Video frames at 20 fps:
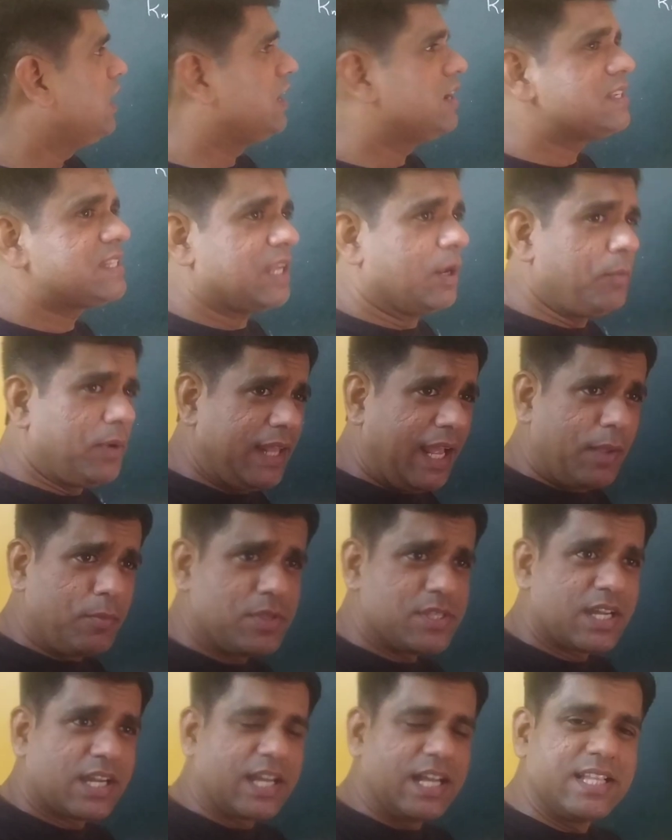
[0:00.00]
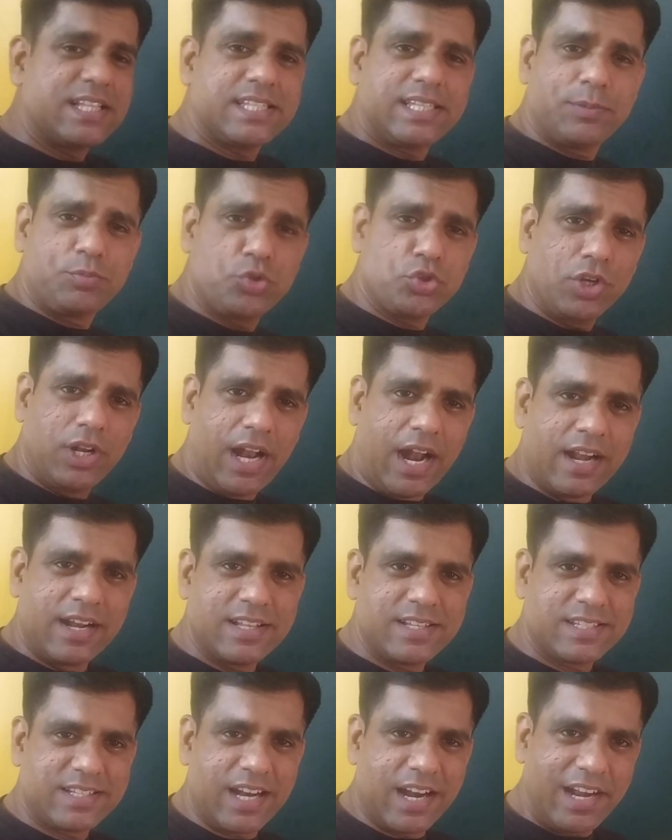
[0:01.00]
Sometimes the conceptual
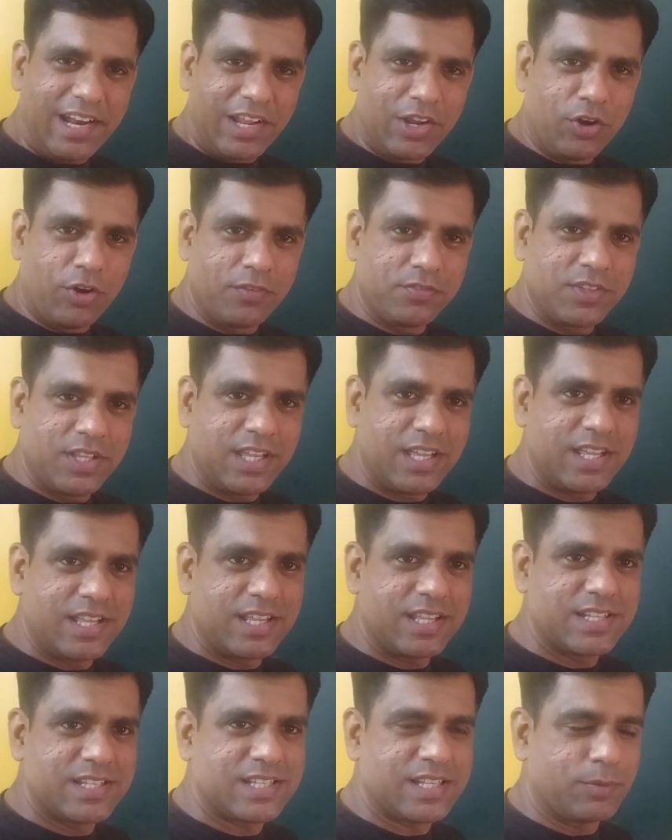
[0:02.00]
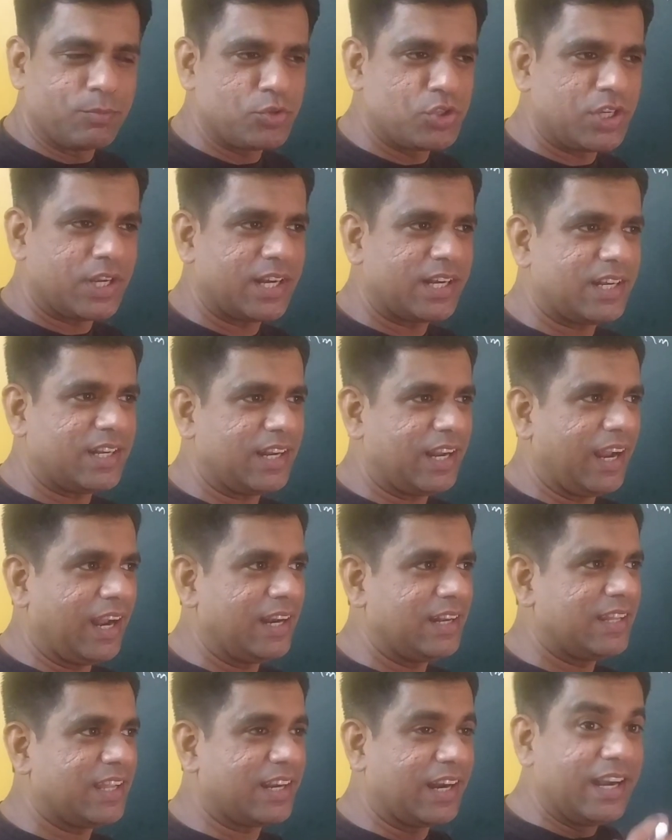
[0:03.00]
understanding of the subject
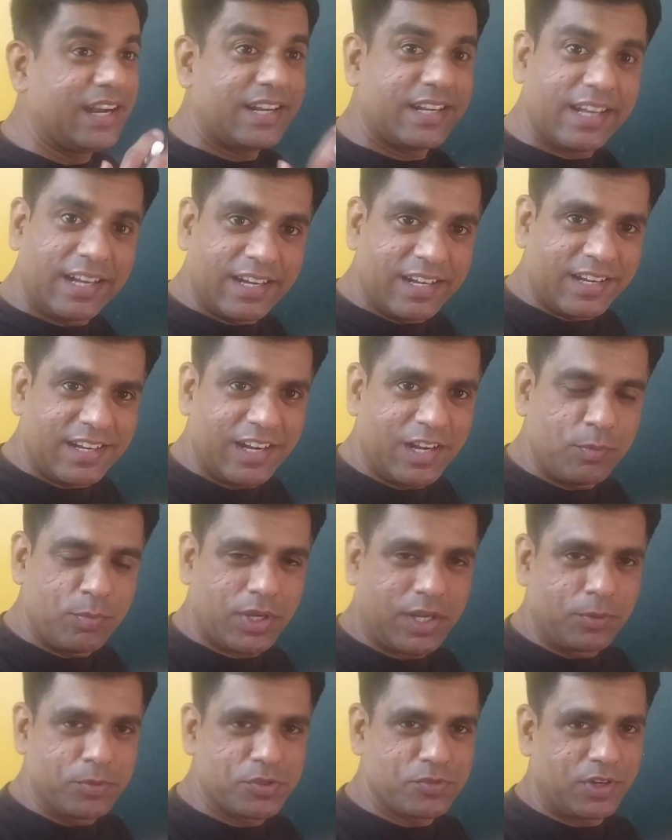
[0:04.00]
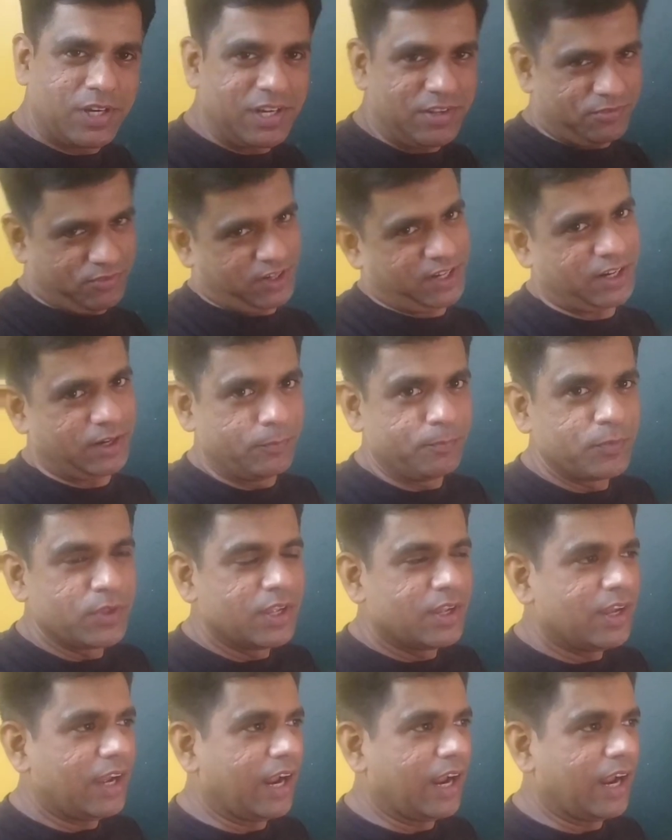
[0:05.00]
and the content, it becomes very difficult.